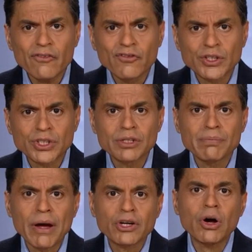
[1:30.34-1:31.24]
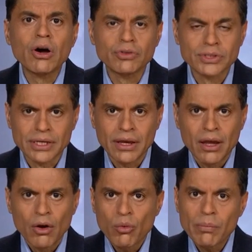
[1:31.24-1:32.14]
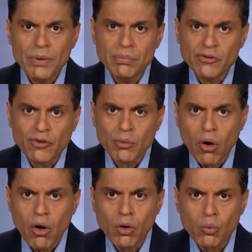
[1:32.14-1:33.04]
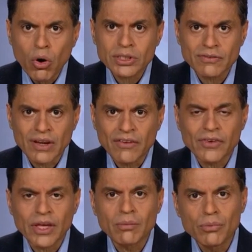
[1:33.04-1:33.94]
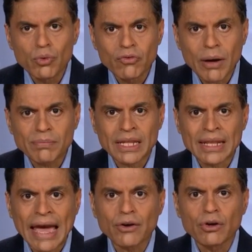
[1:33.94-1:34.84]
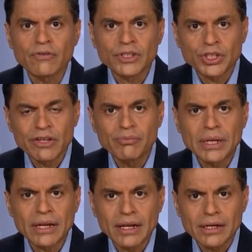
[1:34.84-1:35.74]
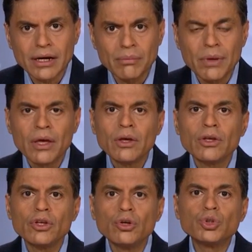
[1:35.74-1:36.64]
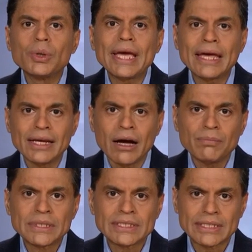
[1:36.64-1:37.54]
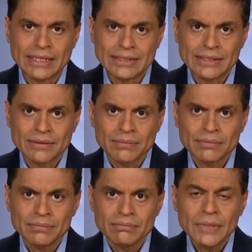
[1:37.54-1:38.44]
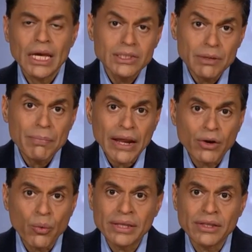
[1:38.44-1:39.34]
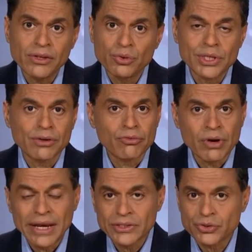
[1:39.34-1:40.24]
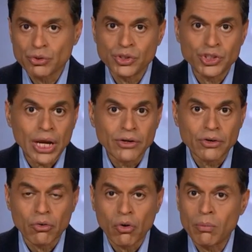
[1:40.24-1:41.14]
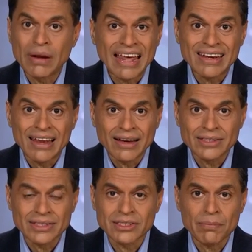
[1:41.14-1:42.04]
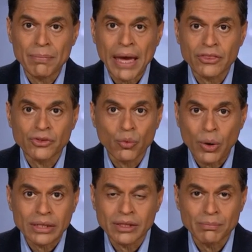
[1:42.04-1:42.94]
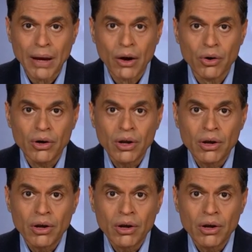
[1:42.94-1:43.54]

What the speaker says: efficient meritocracy where people from all walks of life can move up the ladder of achievement and income, usually ending up in cities. It's a better way than using race or gender or bloodlines as a path to wealth and power,